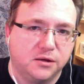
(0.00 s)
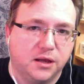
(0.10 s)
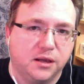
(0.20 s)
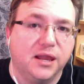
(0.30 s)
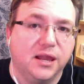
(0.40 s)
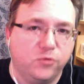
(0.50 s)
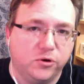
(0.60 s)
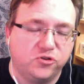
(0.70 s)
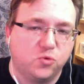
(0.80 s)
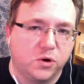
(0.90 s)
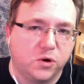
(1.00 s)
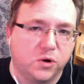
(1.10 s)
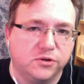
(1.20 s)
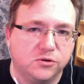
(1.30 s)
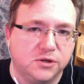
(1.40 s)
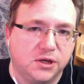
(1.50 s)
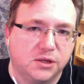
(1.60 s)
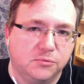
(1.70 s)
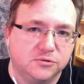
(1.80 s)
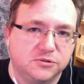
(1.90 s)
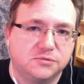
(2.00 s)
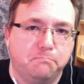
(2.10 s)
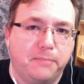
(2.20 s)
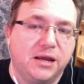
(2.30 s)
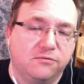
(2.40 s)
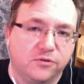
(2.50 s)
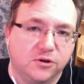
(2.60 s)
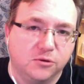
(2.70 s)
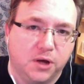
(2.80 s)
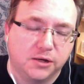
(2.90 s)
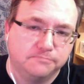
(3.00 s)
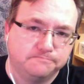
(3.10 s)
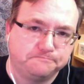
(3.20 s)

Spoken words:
leveraged wherever you can get the most bang for your buck.